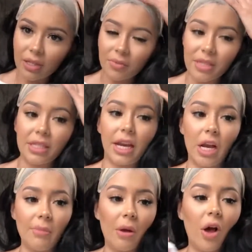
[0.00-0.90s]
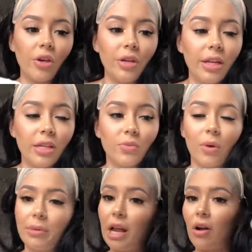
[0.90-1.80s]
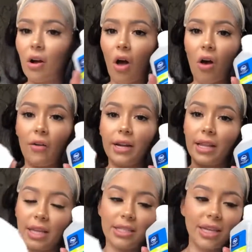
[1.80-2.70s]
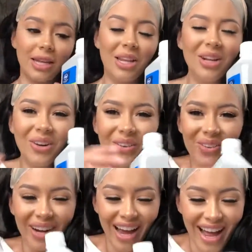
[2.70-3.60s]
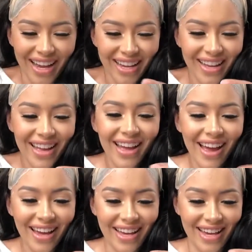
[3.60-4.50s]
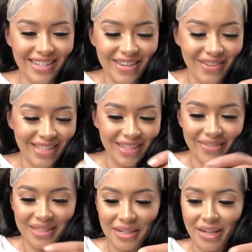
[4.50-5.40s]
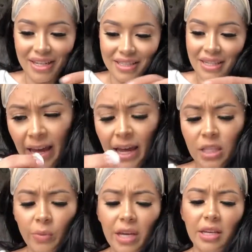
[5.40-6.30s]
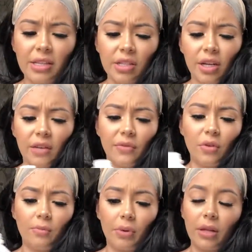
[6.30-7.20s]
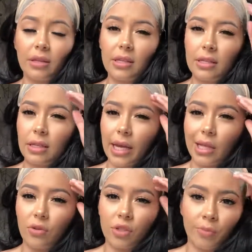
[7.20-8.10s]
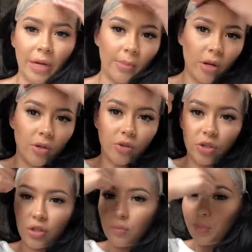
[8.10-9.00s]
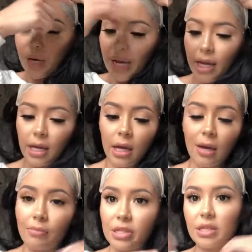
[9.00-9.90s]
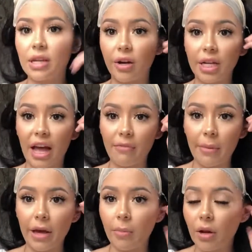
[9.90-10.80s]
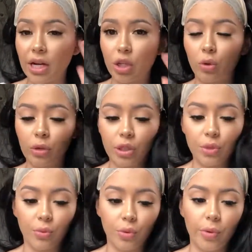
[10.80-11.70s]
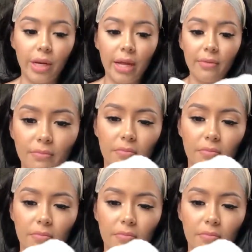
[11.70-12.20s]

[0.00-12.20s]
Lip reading: a little bit scary, but all you need is rubbing alcohol, and I like to get a little rag. I can't take myself serious. It's way easier if you put this in like a little spray bottle and you just spray it. But since I already have my makeup on, I don't want to ruin it.